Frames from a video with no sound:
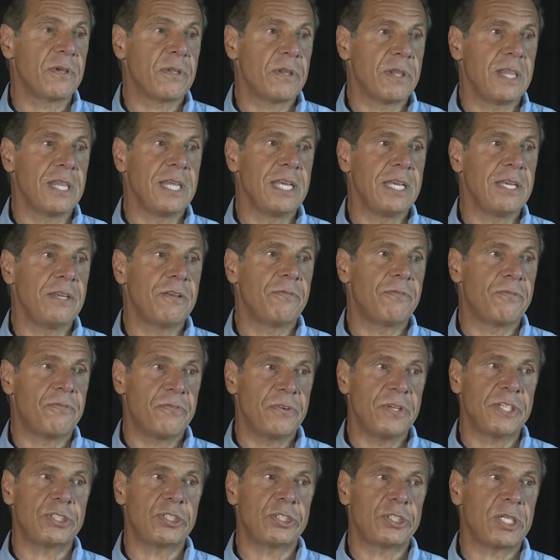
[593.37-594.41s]
the
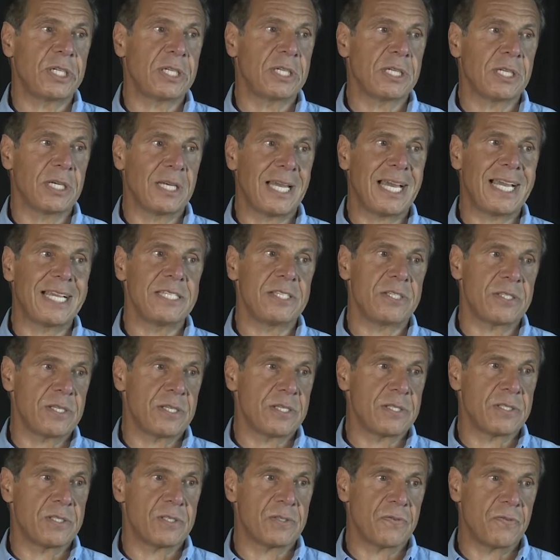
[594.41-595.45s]
fishing
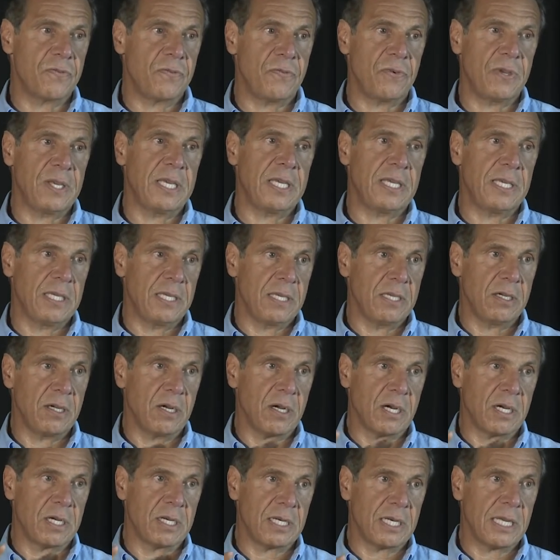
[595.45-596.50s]
license fee
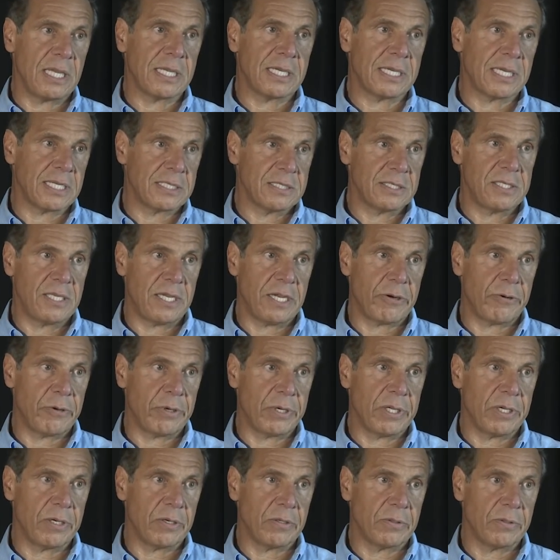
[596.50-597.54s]
on Lake
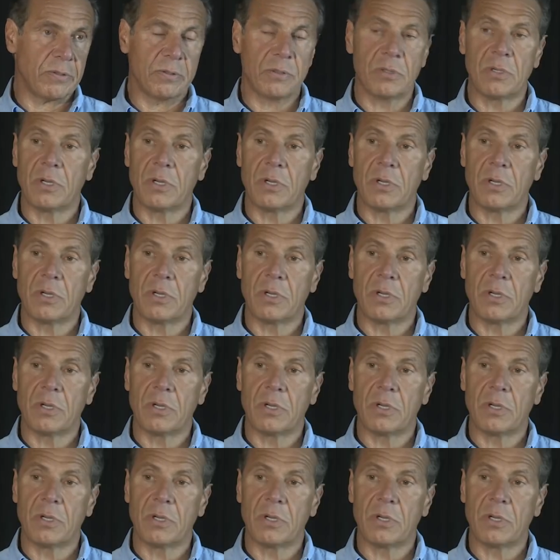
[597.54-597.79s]
Ontario